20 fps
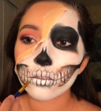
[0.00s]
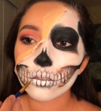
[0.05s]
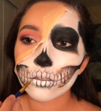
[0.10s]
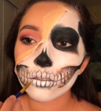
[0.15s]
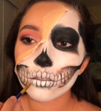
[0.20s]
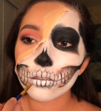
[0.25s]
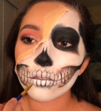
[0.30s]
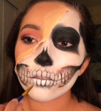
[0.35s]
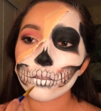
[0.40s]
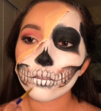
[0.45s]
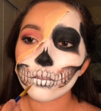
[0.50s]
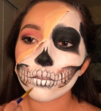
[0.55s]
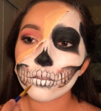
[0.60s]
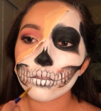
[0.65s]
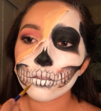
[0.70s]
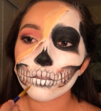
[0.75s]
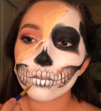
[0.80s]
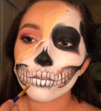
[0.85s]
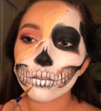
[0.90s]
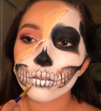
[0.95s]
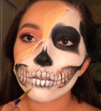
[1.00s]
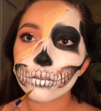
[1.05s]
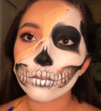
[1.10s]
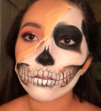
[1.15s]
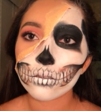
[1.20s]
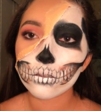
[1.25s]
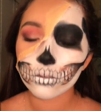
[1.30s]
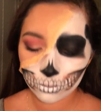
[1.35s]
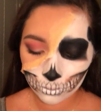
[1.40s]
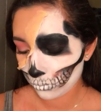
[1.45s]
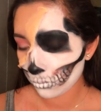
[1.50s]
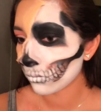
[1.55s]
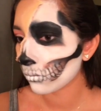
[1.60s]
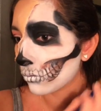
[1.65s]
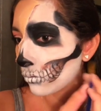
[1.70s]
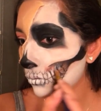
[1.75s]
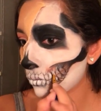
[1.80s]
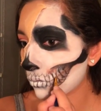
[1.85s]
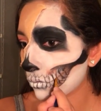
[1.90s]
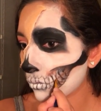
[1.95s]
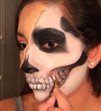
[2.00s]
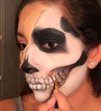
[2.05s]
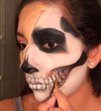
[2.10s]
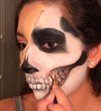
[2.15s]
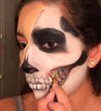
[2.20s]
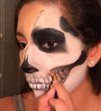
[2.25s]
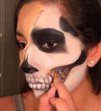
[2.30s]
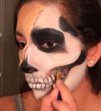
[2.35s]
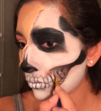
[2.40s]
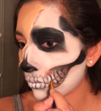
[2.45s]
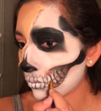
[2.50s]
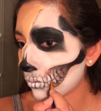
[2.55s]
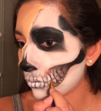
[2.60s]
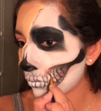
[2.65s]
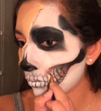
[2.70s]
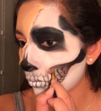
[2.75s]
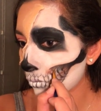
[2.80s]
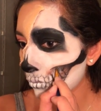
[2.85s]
the black face paint, I'm re-outlining the teeth.